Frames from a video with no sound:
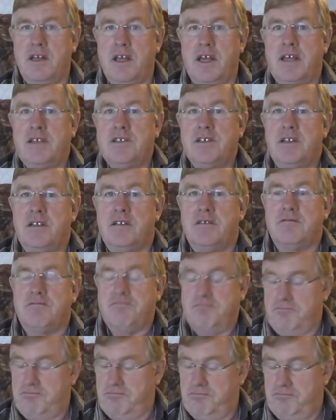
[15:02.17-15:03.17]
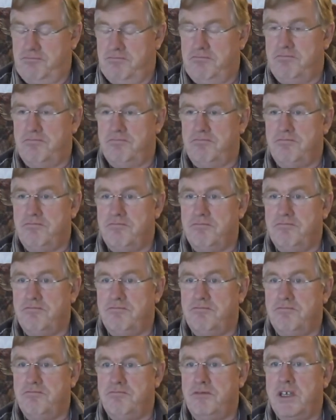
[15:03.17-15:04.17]
excellent.
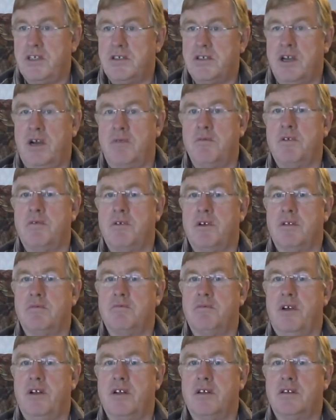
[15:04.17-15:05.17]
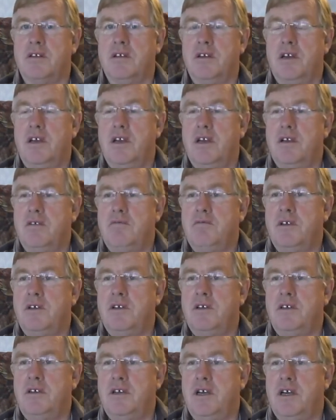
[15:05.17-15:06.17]
Next time we want a product,
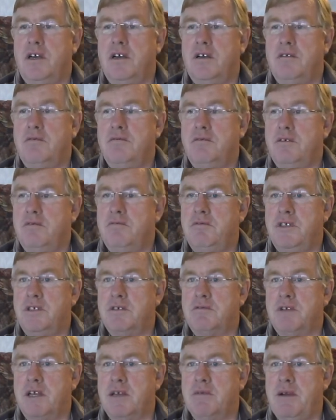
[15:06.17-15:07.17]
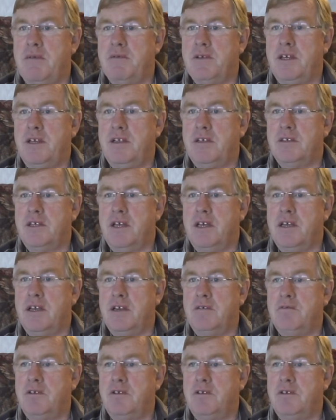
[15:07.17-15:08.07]
we just ring them up again and say, hey,